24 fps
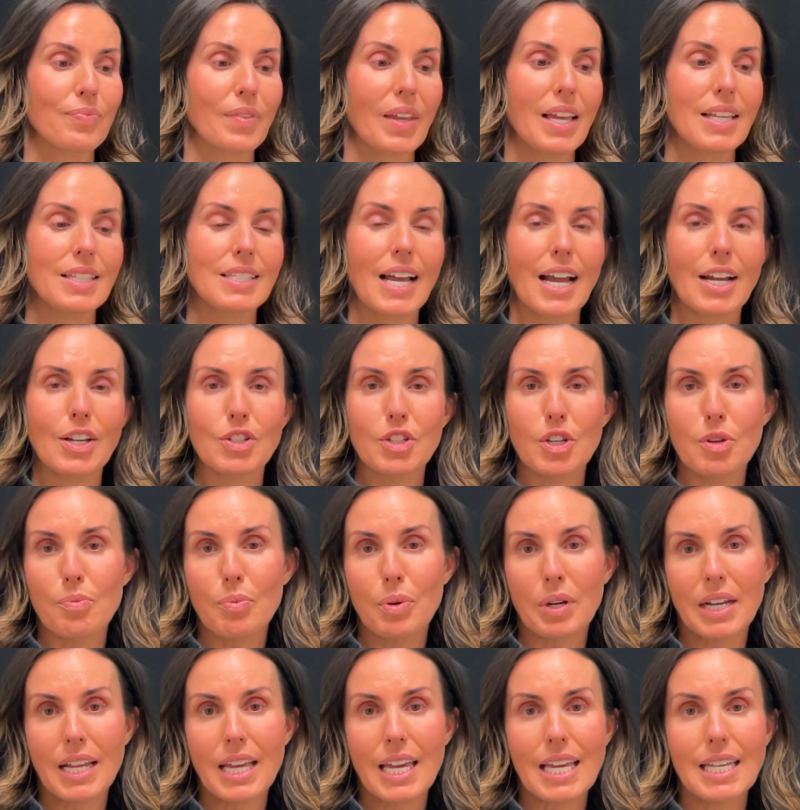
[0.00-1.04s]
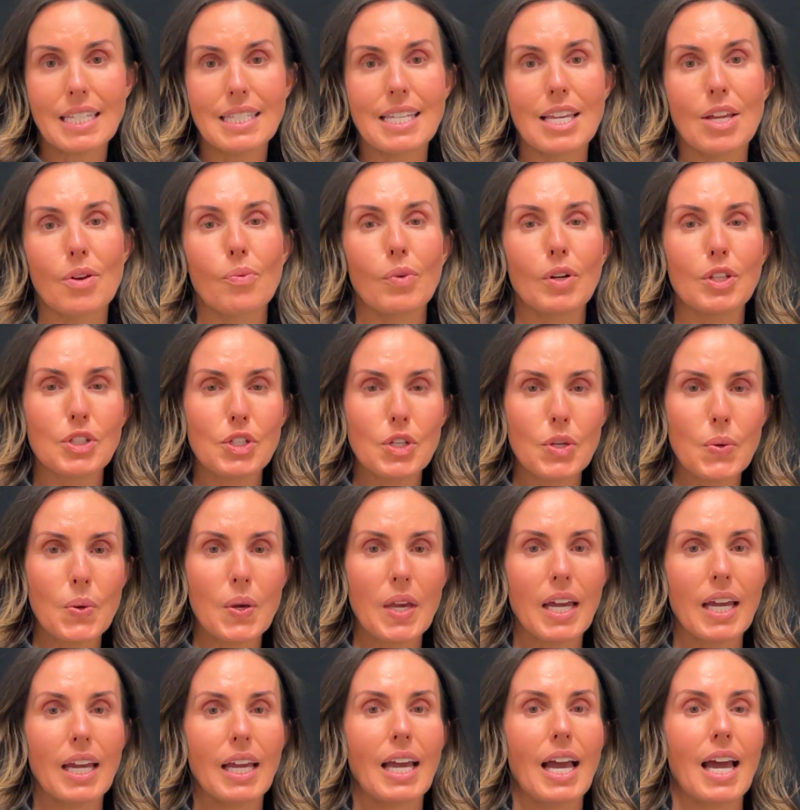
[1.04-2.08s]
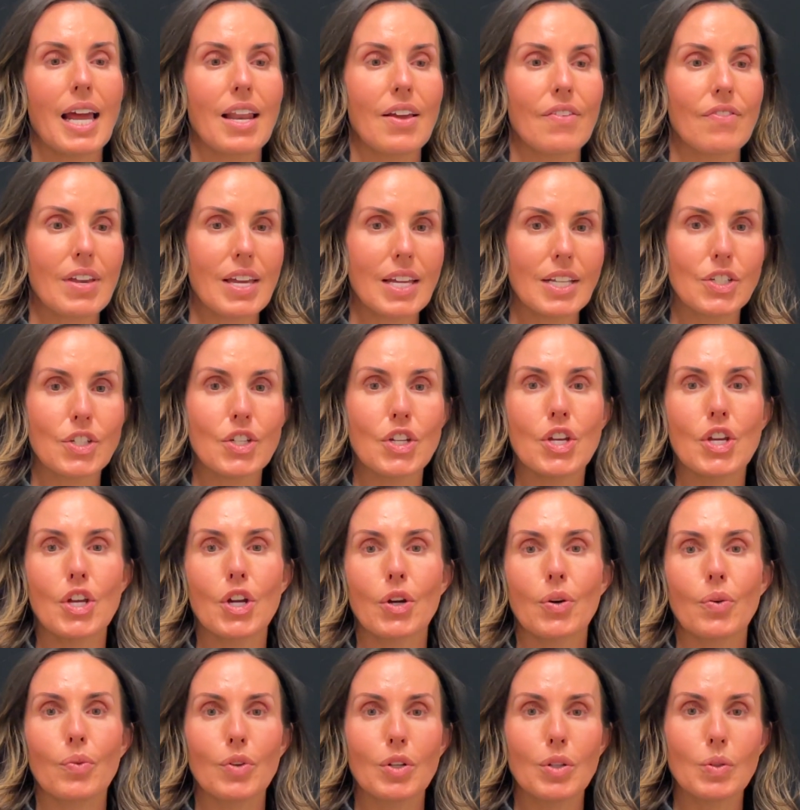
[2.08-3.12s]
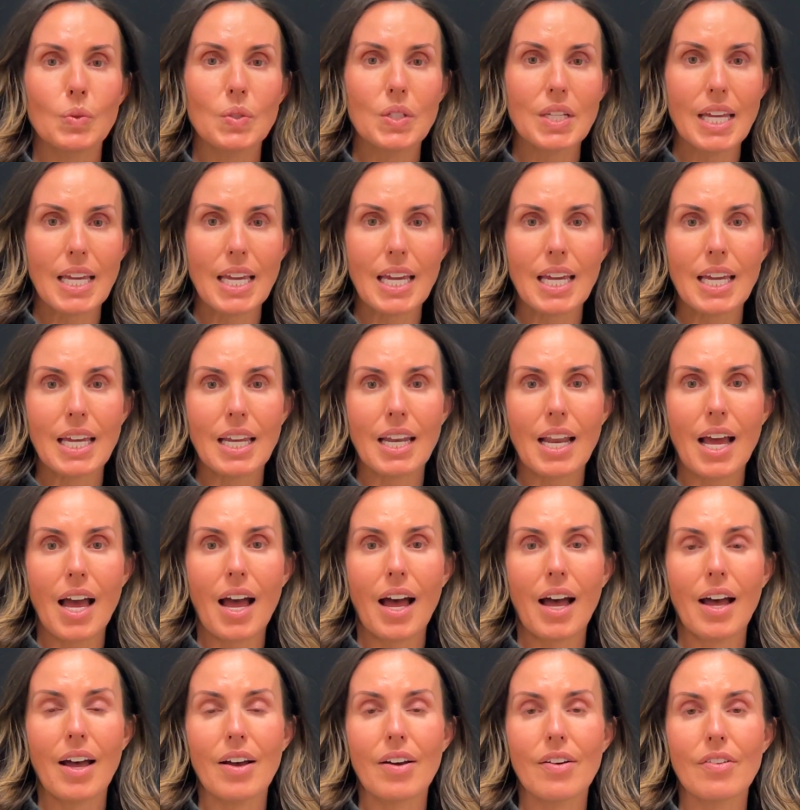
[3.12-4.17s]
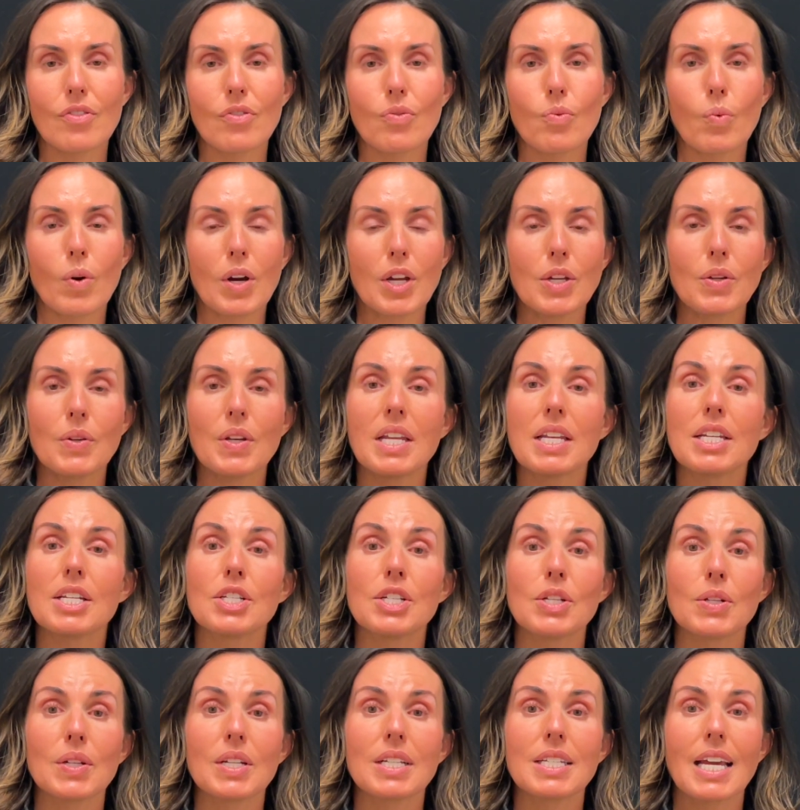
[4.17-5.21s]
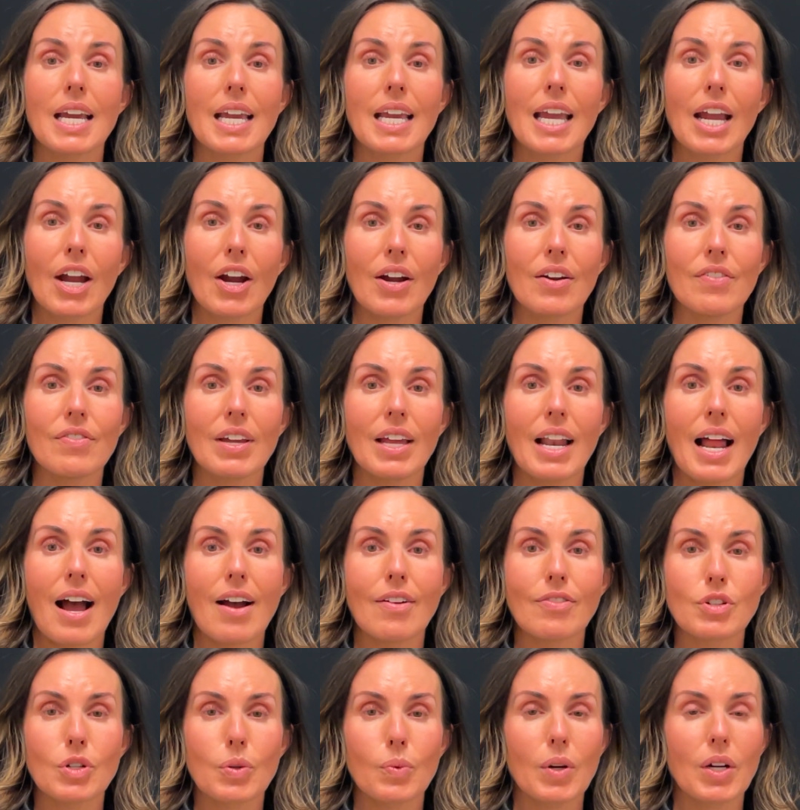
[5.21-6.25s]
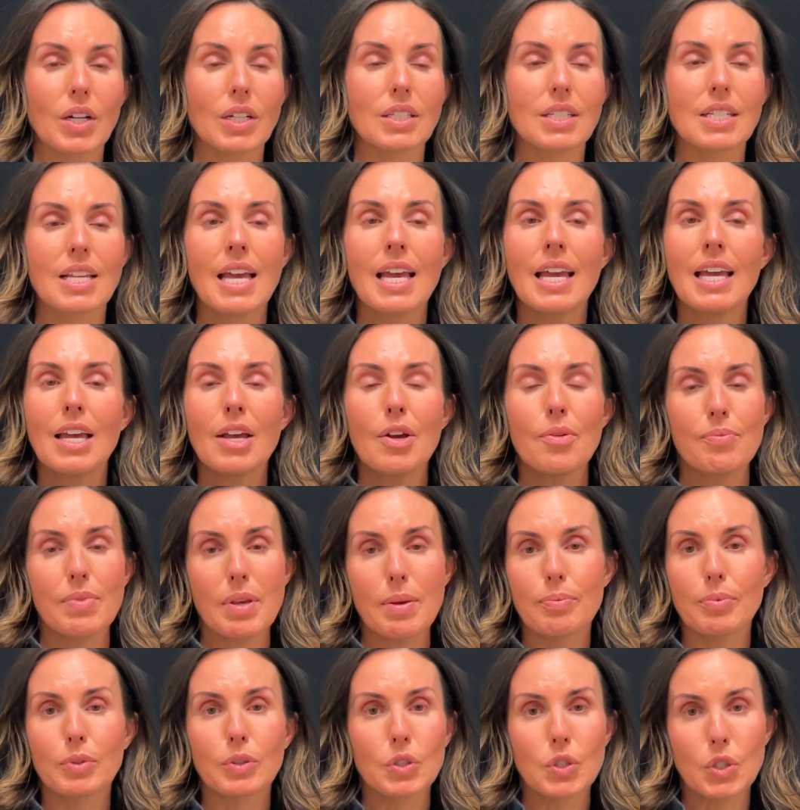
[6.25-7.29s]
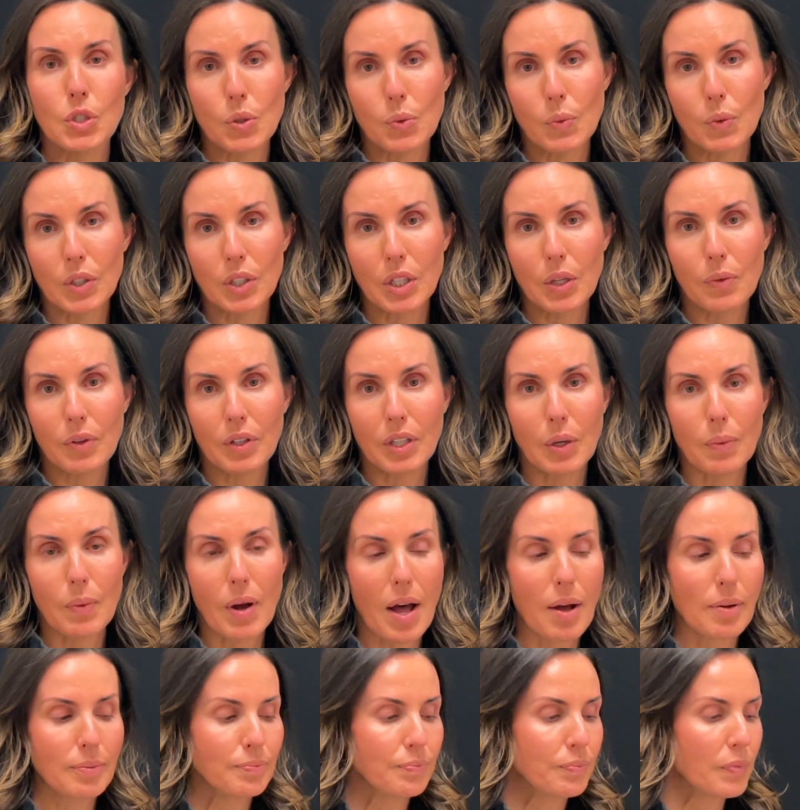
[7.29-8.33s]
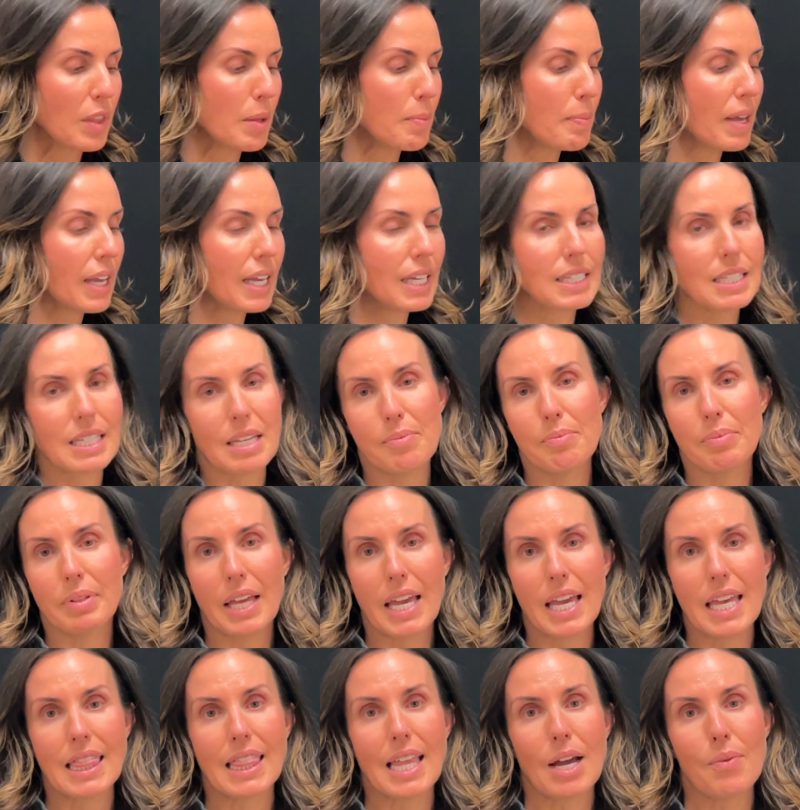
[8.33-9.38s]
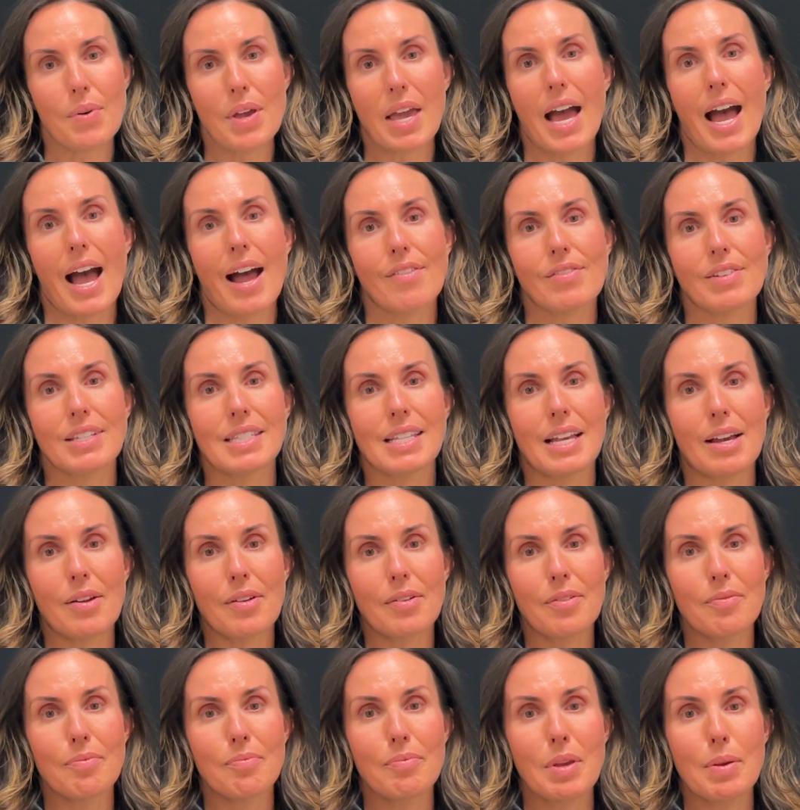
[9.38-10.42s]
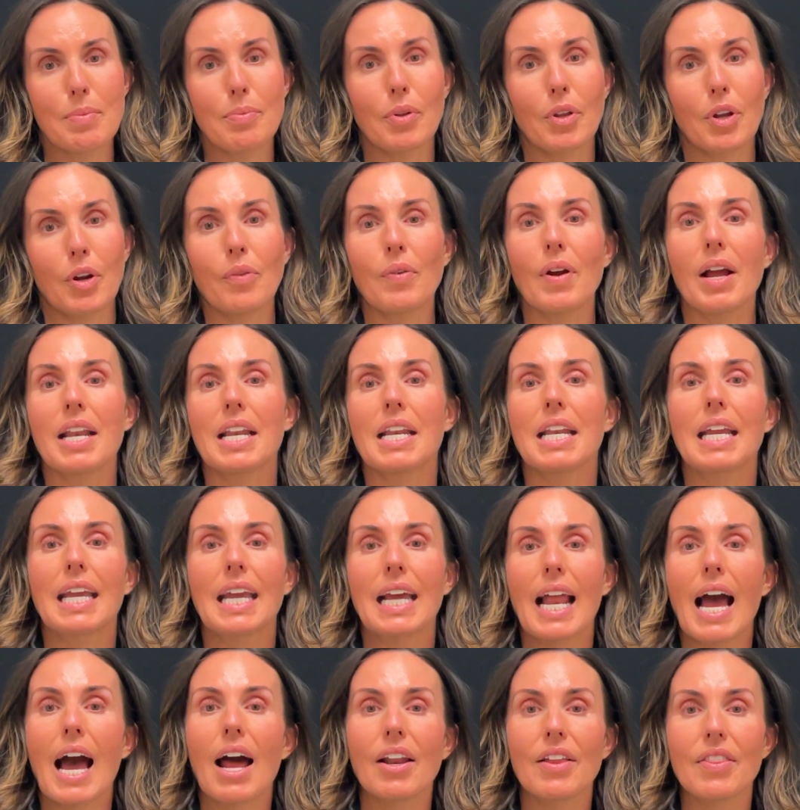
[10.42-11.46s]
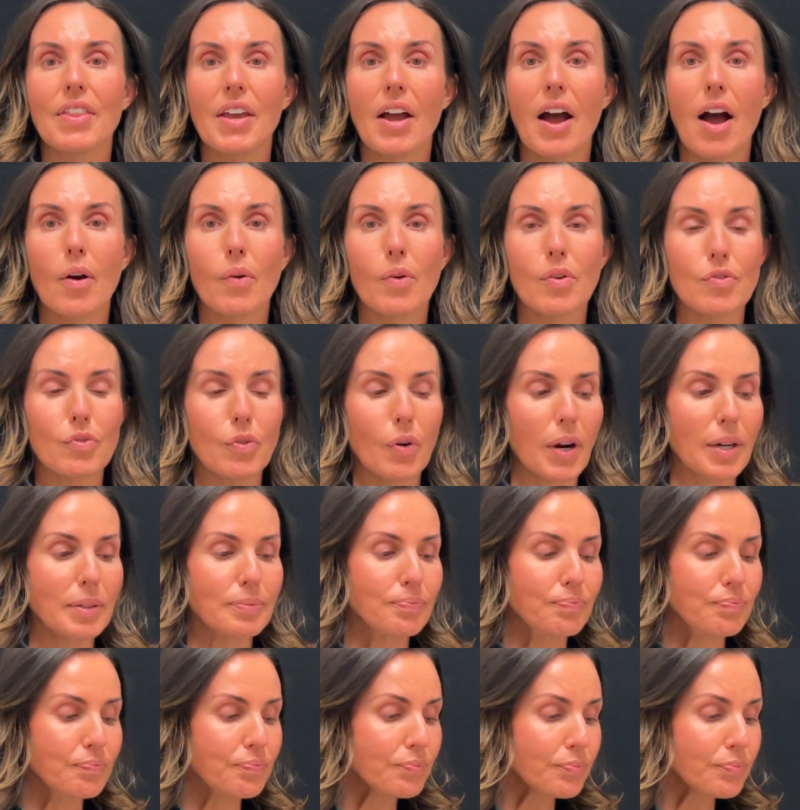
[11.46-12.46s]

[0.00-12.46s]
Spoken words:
It's actually pretty easy. And once you get kind of into your routine of what you need to do to take care of it afterwards, people do really, really well. The biggest complaint that we have is that people are ready to get out of the Aquaphor.